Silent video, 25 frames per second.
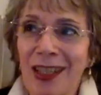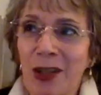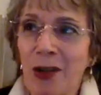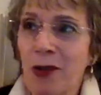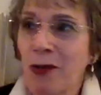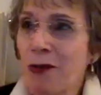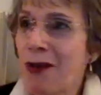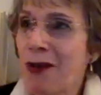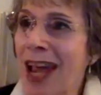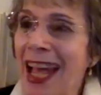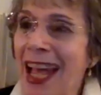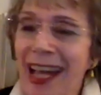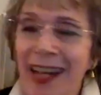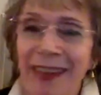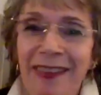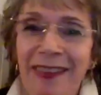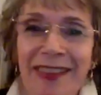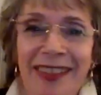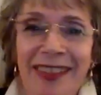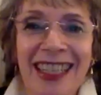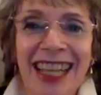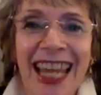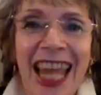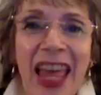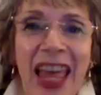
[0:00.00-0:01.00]

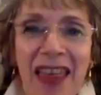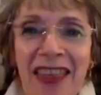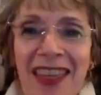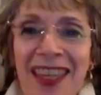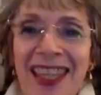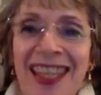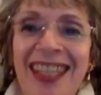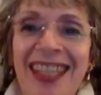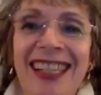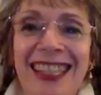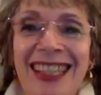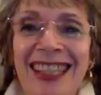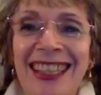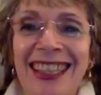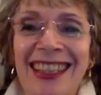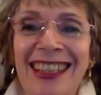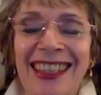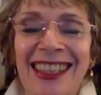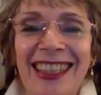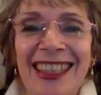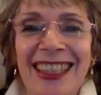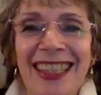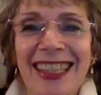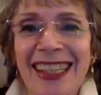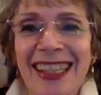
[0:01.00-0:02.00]
craft and ethics in a